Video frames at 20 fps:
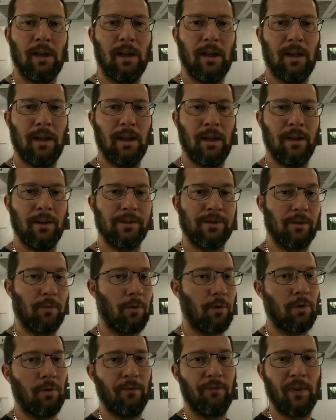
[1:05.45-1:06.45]
and so
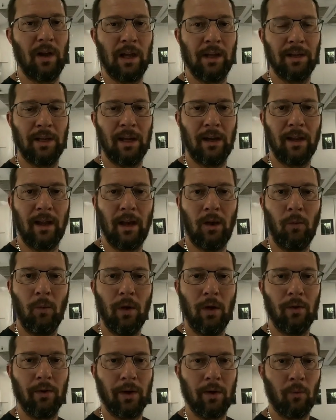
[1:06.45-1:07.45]
we're going to find out how
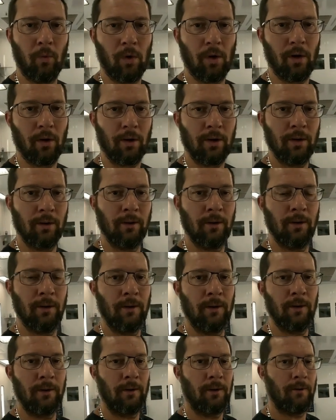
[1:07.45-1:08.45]
well they work.
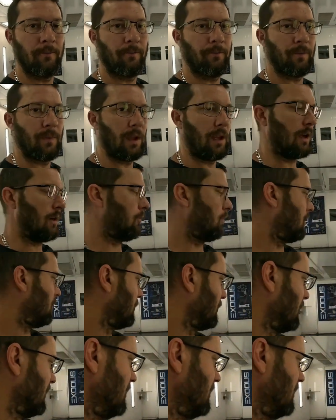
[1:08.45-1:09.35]
Now what we're